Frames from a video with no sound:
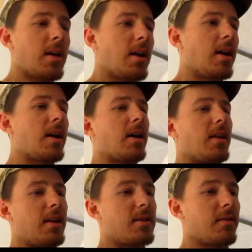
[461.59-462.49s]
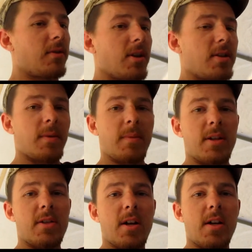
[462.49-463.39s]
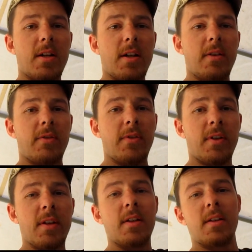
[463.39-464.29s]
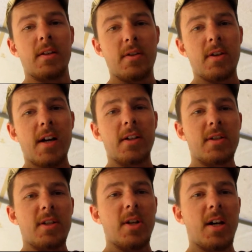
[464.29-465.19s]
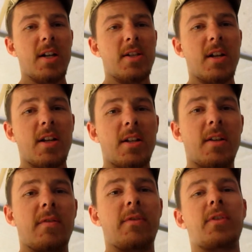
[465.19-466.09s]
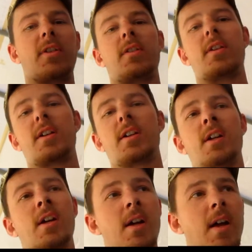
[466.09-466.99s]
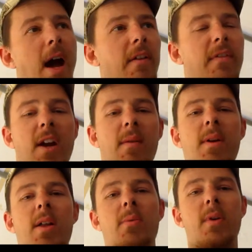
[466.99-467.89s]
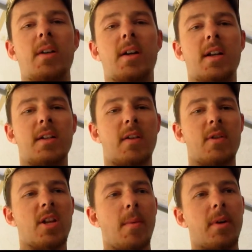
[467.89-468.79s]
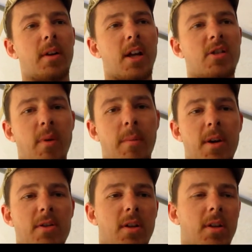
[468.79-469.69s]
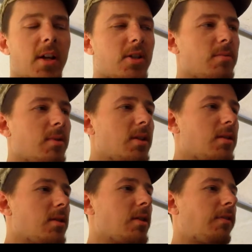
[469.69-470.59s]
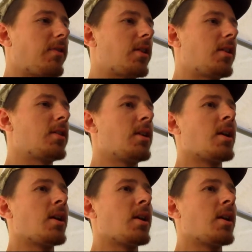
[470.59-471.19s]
That's of course something I started out of tractors that you guys sent in for, out of fan mail and whatnot, kind of a separate collection from my personal collection, but I figured